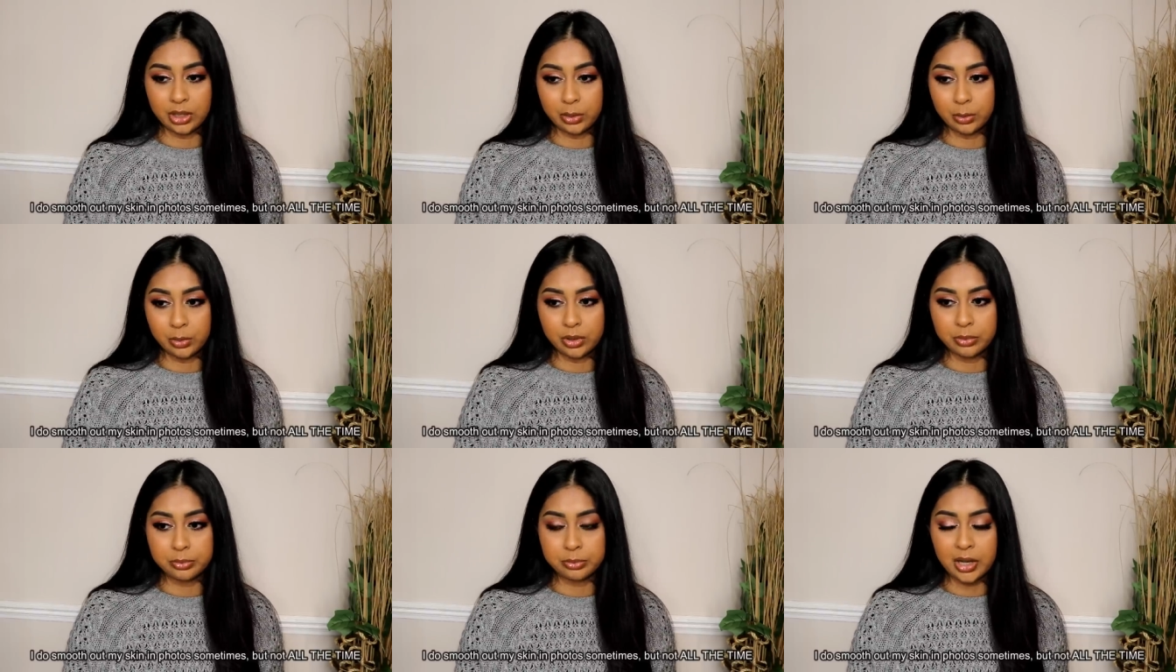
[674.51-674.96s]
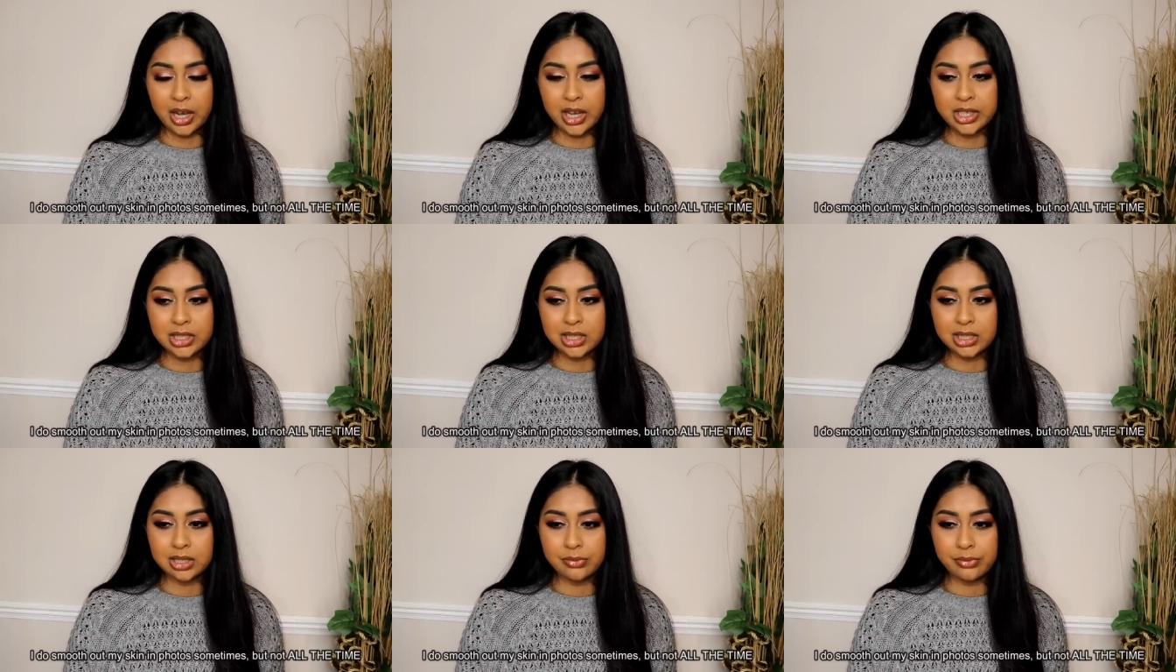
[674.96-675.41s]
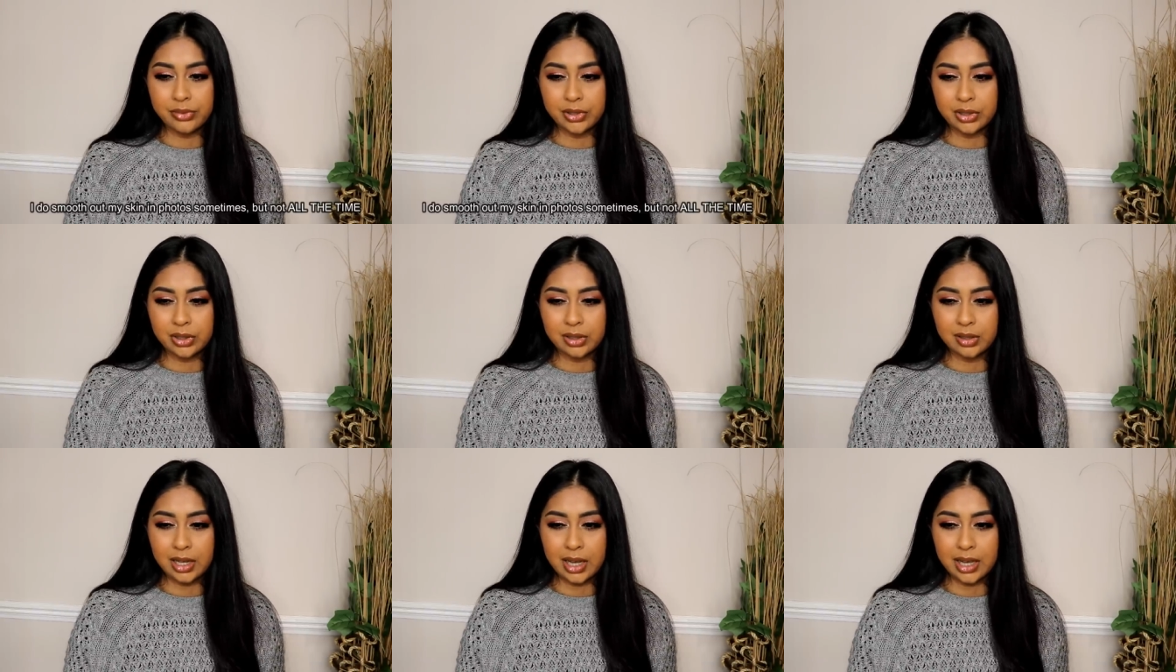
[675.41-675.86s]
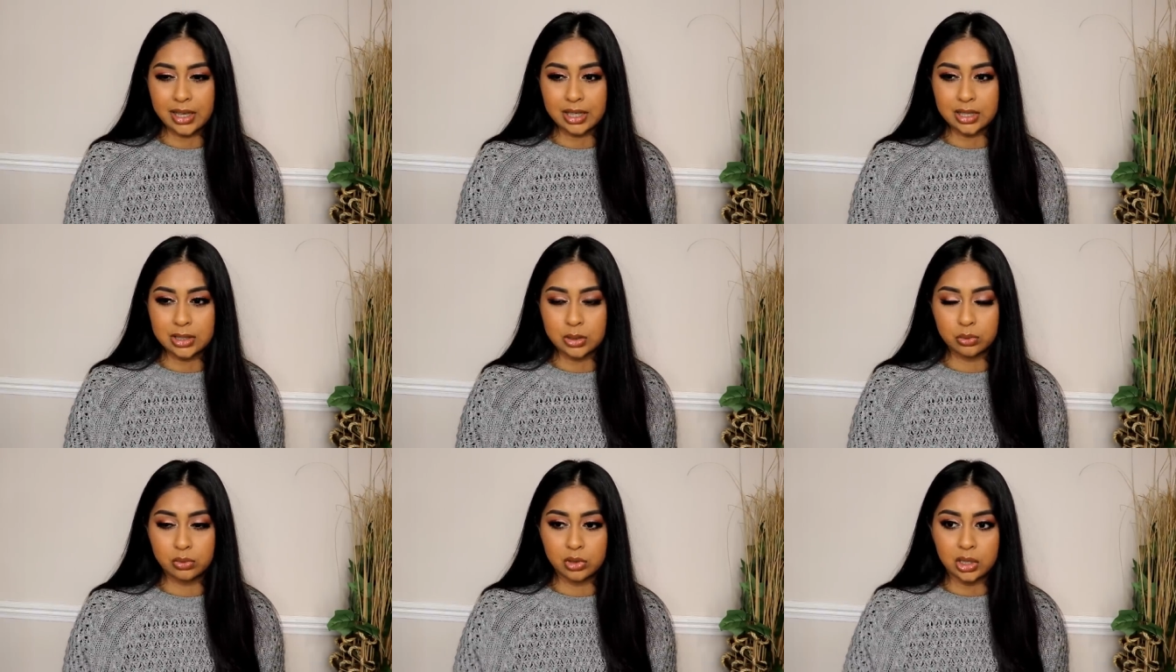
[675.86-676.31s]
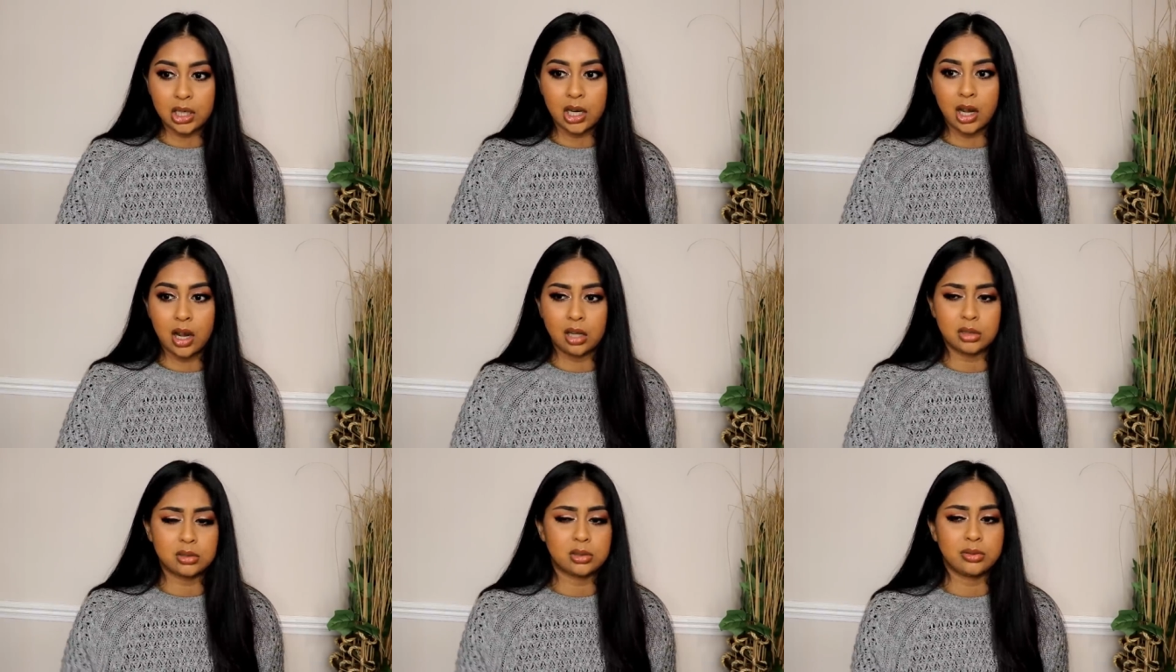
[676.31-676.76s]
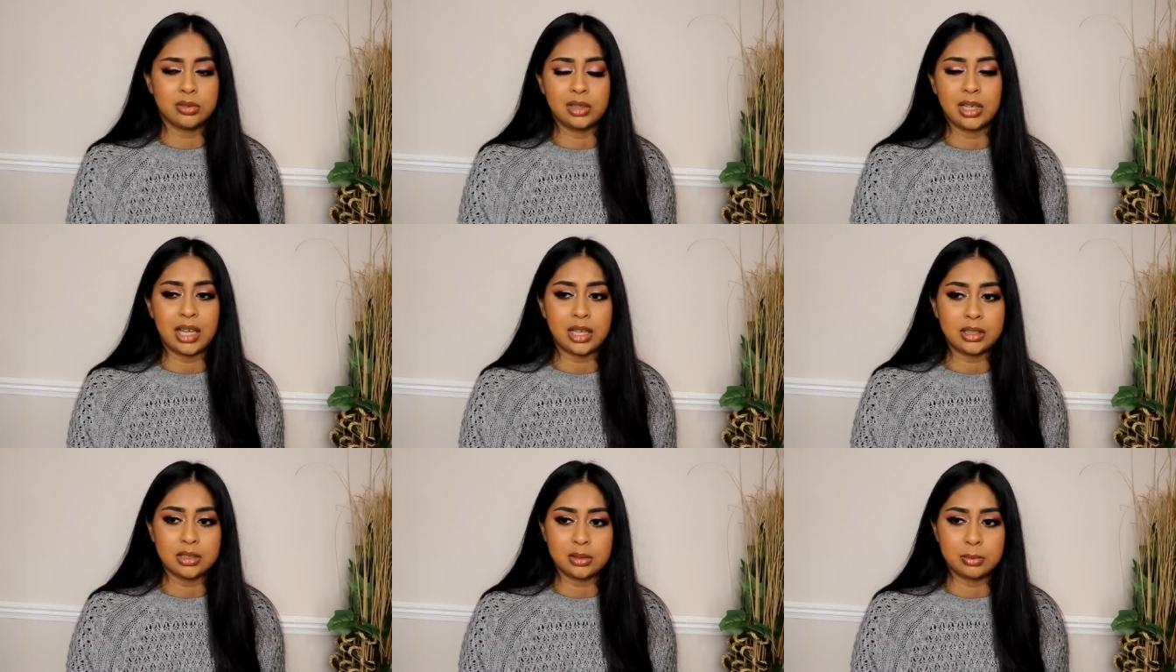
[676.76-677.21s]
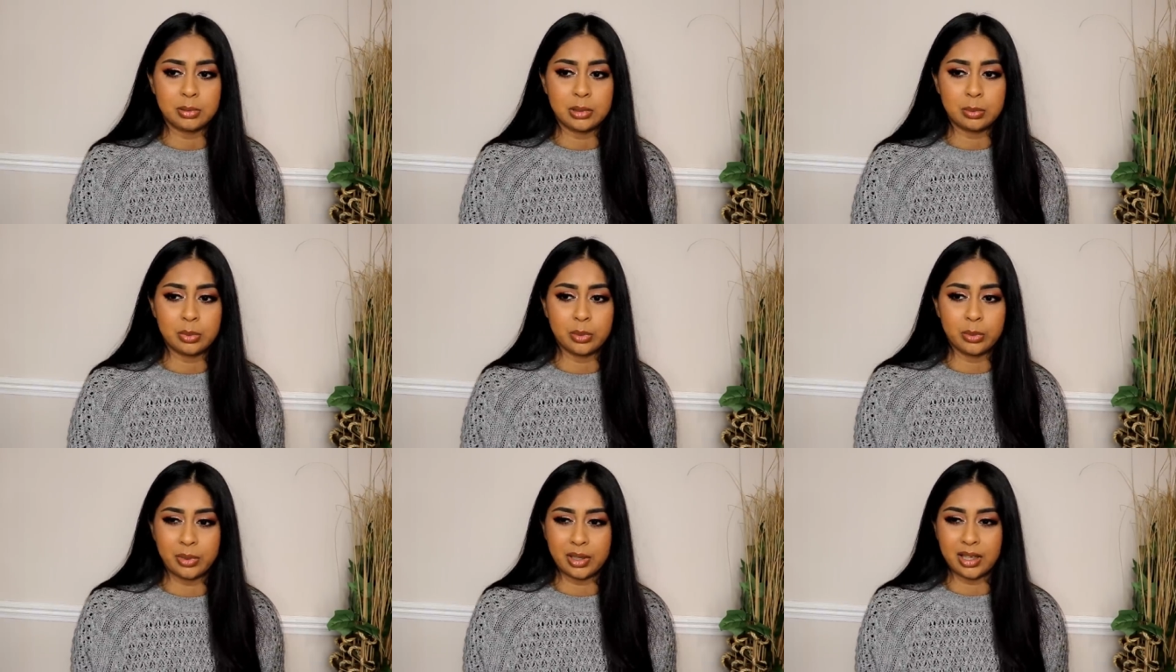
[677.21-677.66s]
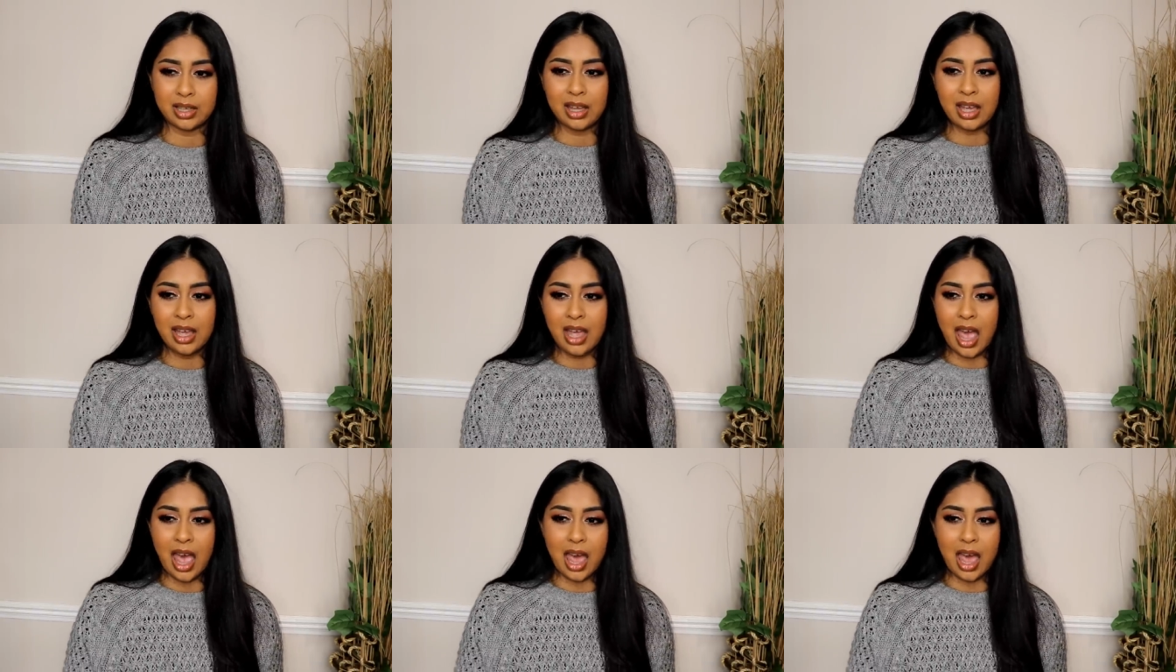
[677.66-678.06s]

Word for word: they want but I just feel like it's really hard to relate to people when